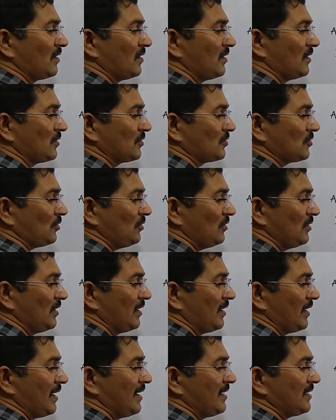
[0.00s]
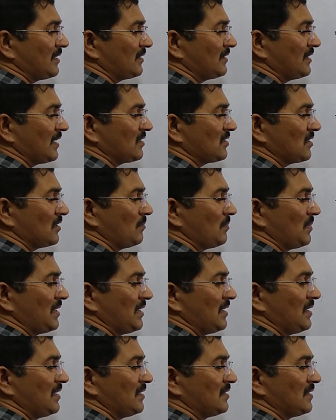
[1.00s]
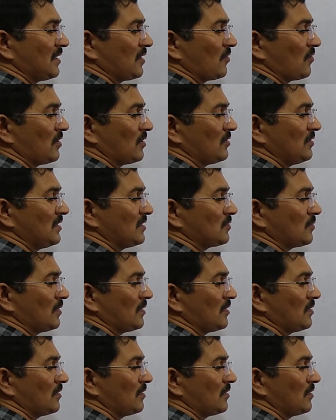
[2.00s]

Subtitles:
So A intersection B is equal to this one.